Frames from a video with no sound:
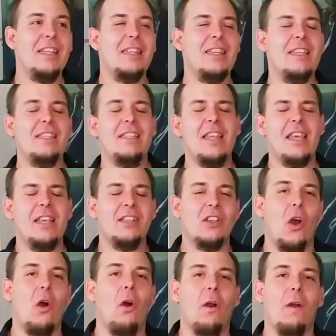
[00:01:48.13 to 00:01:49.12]
These
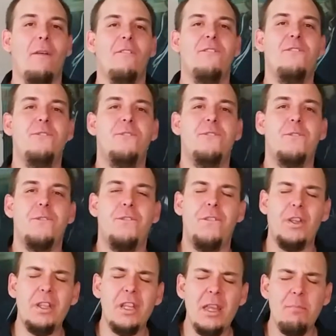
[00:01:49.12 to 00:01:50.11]
things are
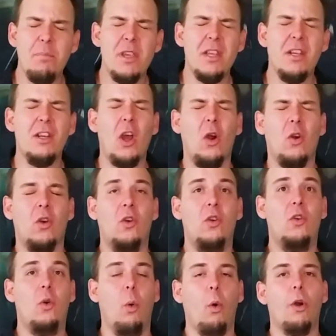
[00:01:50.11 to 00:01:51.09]
flipping
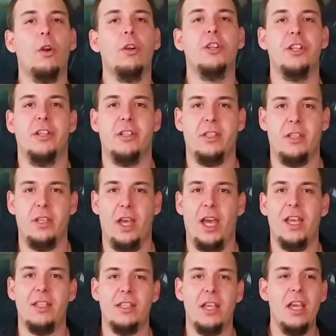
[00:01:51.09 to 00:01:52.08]
gorgeous,
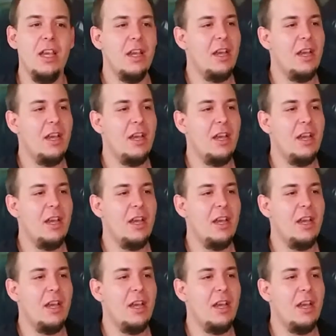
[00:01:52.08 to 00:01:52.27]
guys.